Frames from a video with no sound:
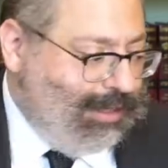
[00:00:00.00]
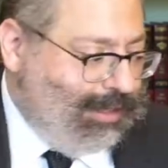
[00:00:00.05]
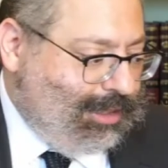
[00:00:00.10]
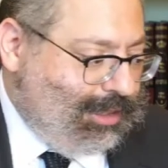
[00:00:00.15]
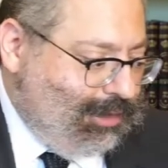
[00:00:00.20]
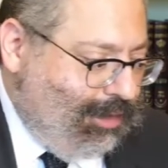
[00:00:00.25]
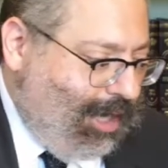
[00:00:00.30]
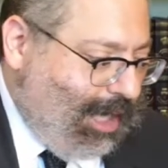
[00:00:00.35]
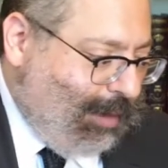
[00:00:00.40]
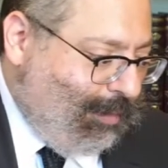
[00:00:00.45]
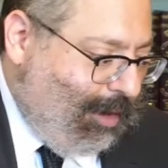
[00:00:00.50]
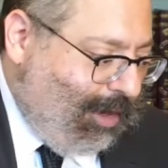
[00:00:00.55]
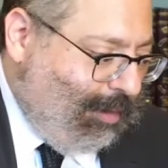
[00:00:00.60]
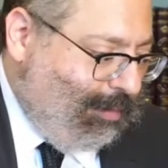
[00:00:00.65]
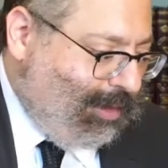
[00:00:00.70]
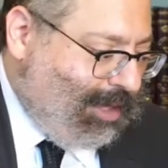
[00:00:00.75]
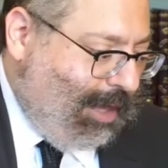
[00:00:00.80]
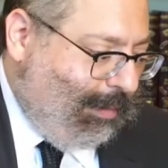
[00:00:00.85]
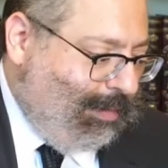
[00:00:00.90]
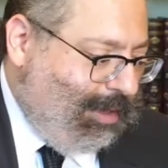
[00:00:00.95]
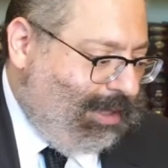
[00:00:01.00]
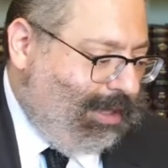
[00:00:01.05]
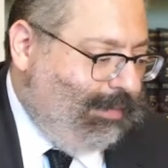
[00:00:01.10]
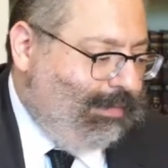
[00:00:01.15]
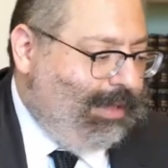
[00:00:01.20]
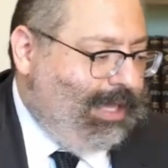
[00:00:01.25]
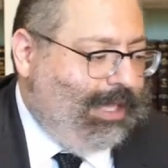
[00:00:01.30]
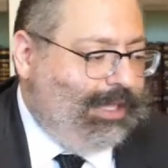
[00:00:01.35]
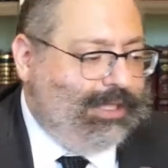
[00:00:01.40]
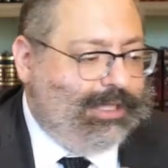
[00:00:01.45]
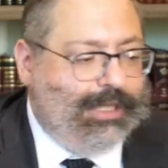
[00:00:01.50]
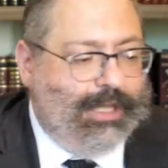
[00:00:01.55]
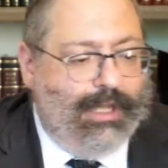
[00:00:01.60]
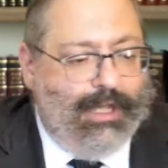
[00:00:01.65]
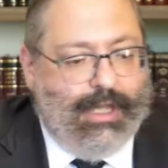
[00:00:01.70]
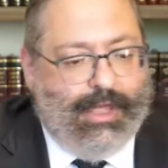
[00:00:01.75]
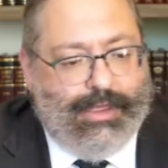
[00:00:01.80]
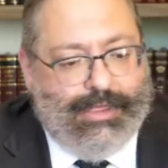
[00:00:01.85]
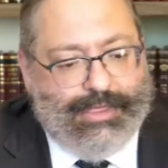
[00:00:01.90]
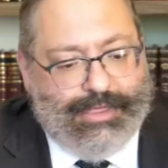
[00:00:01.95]
Zroik Mara B'talmidim means
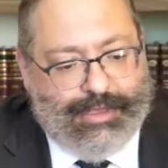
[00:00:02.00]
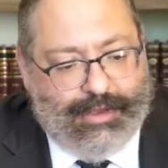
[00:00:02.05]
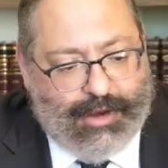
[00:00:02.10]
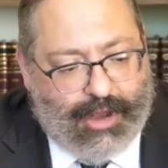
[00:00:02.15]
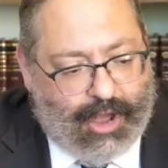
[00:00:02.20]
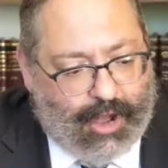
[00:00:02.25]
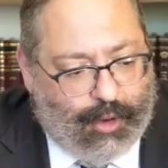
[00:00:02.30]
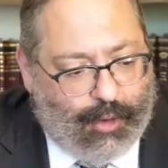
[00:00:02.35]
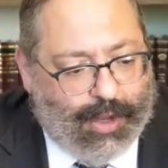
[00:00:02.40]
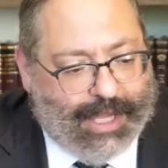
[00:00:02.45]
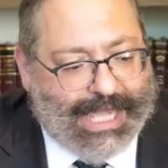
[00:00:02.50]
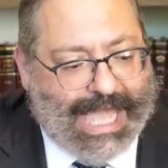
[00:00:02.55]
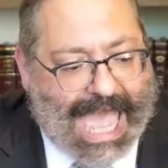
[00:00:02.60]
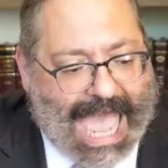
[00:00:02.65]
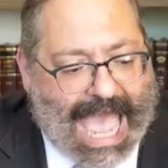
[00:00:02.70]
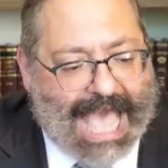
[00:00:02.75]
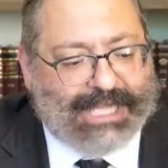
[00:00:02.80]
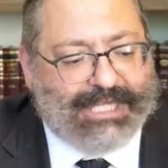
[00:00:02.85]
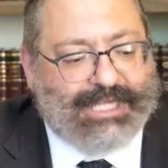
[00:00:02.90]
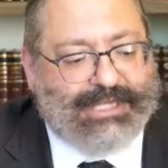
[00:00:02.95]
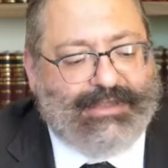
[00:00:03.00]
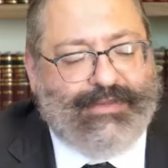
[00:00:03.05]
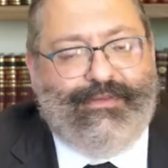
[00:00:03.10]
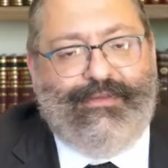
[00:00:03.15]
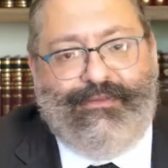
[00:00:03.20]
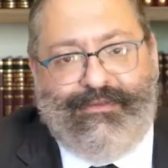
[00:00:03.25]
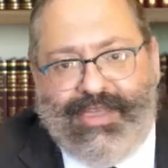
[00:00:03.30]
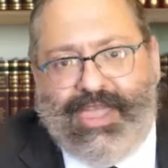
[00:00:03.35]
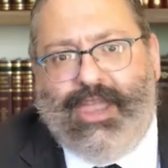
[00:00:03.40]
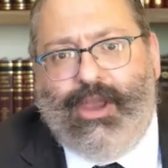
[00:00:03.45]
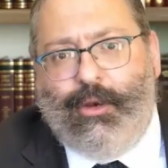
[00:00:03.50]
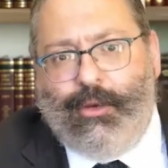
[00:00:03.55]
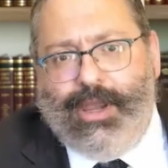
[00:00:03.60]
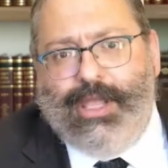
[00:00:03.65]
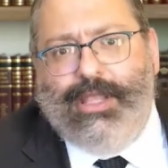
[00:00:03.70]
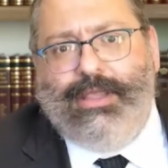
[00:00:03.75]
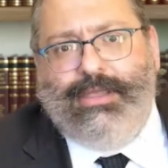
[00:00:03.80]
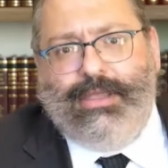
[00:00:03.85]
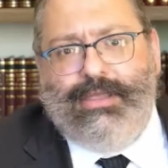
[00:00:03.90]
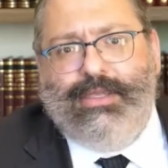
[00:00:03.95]
throw, cast fear
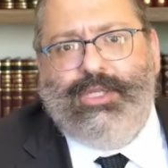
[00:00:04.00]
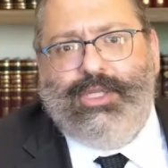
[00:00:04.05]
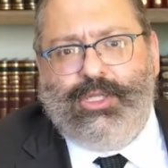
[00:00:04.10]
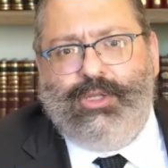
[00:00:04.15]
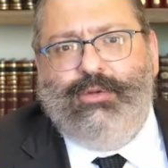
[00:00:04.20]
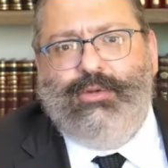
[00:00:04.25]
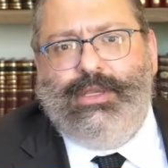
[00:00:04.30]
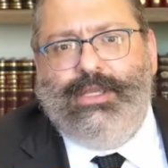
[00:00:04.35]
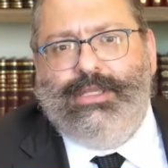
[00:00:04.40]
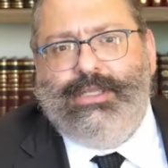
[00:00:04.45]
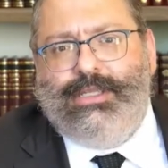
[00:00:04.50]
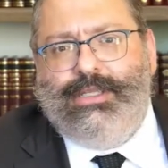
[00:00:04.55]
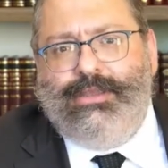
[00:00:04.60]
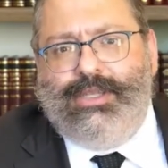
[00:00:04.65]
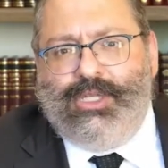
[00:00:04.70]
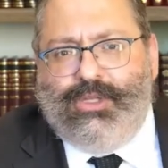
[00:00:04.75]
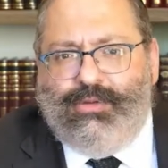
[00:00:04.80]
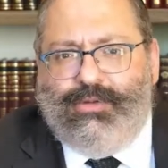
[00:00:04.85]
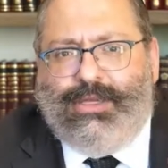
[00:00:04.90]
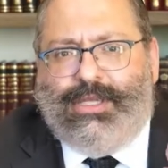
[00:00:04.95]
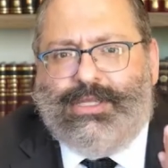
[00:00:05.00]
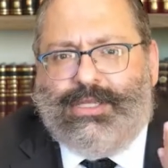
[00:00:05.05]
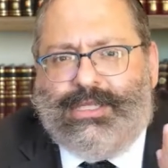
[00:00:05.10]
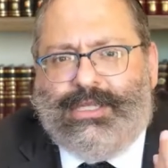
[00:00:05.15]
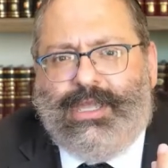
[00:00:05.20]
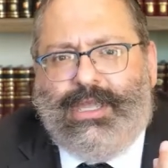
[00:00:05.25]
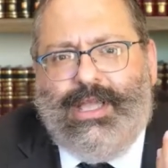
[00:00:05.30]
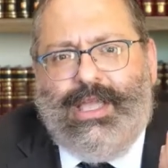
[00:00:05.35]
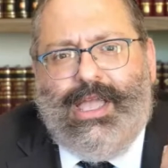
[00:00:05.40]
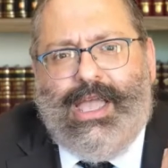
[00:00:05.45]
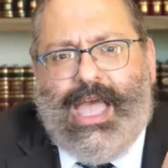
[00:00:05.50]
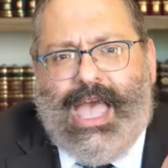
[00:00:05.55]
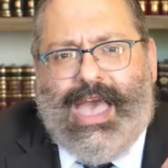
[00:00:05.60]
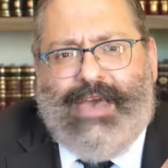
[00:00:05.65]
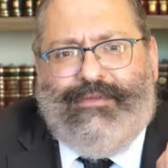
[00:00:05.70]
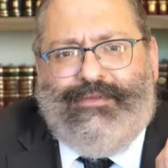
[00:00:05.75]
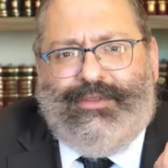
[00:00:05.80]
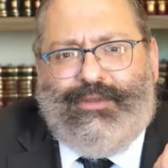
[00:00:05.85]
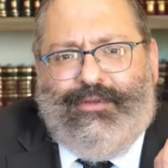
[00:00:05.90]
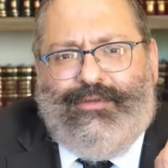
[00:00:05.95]
into the students. The students
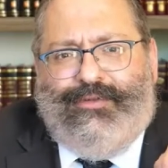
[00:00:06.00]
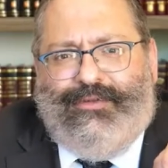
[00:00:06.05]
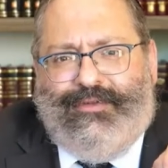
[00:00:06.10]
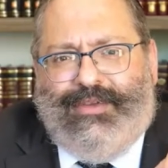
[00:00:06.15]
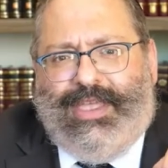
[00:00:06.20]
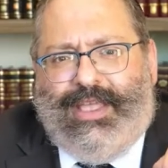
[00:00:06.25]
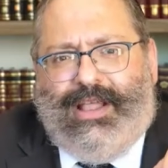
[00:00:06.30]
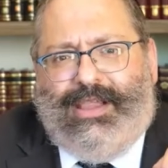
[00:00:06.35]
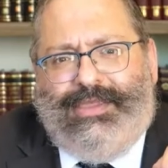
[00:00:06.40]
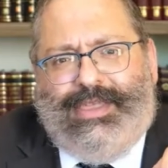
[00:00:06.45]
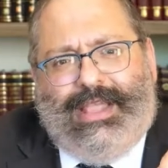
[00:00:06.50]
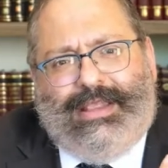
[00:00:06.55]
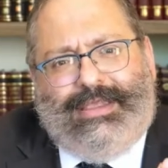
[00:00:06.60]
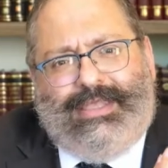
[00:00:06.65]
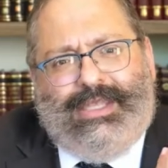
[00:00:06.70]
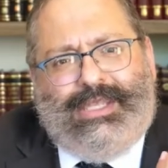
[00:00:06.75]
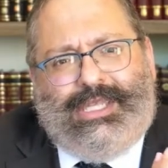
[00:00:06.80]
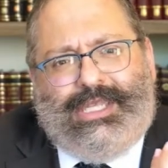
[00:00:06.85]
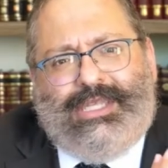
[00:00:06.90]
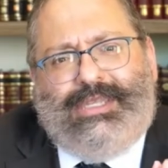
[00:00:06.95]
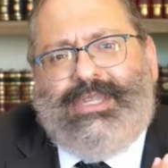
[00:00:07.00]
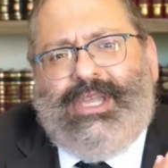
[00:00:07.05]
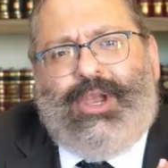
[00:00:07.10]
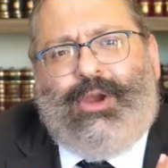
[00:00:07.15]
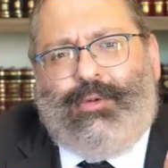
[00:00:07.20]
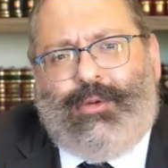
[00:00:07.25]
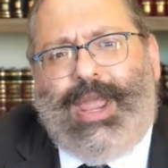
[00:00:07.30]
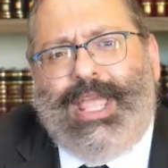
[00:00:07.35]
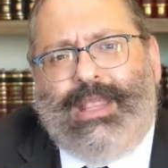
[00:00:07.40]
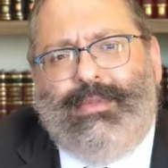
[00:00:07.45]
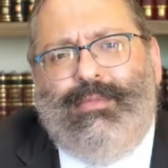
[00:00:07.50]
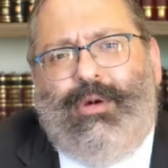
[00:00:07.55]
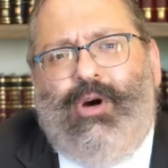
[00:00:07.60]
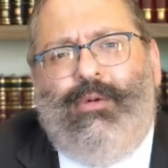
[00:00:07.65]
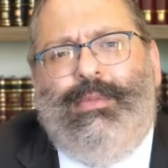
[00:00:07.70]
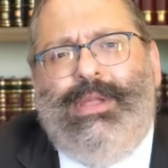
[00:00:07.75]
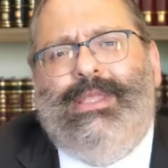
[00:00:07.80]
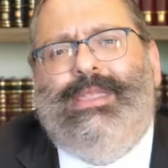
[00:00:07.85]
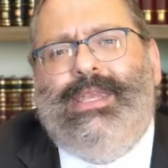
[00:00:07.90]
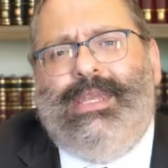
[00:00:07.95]
have to feel that this is a great
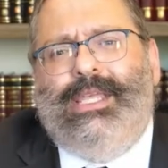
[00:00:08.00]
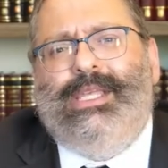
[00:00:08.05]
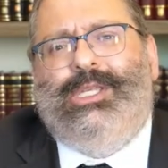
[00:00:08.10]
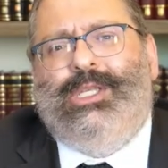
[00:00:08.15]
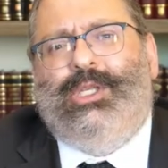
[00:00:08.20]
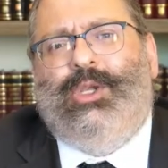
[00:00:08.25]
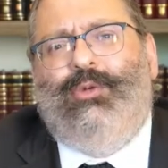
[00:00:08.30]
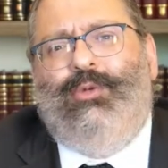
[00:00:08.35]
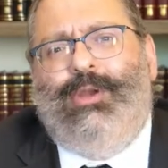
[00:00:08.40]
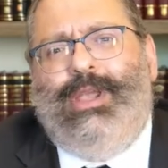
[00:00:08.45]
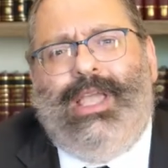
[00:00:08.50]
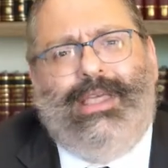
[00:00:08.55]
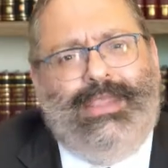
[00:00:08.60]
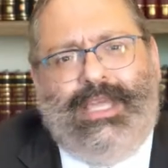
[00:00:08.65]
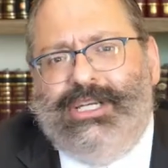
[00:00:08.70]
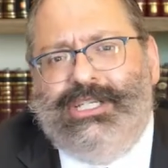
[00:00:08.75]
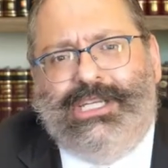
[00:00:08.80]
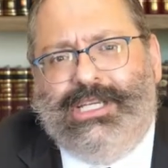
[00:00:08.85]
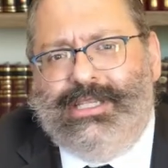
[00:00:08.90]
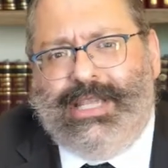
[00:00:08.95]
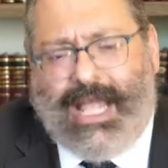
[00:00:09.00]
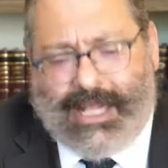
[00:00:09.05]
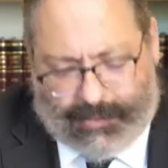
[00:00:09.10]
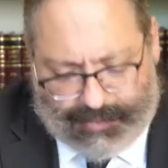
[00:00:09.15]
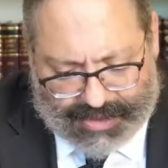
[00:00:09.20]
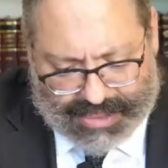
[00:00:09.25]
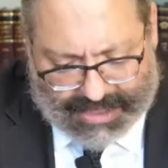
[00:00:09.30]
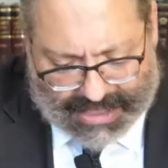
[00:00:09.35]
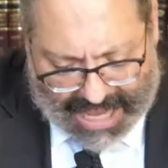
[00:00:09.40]
moment in history and they should not be